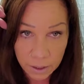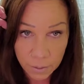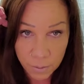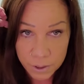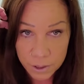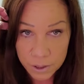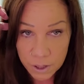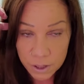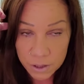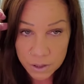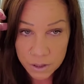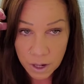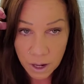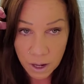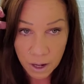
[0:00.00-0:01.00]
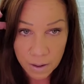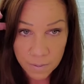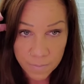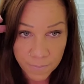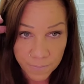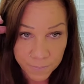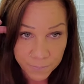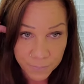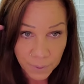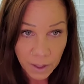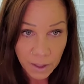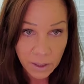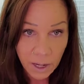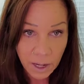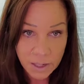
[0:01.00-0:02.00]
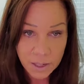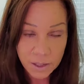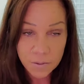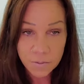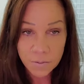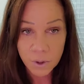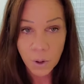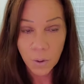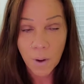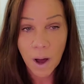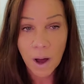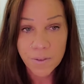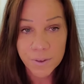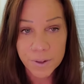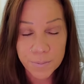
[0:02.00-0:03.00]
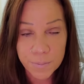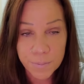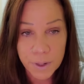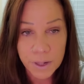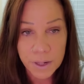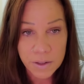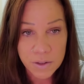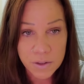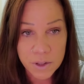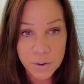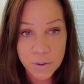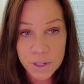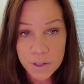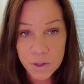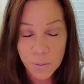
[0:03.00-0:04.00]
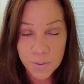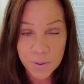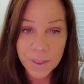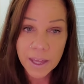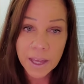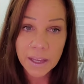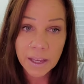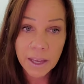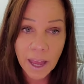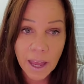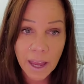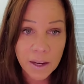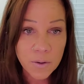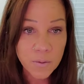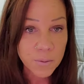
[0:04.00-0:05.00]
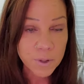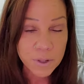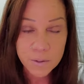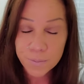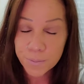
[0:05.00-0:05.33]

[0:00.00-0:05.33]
he would just um kind of go off and, and do his own thing, and was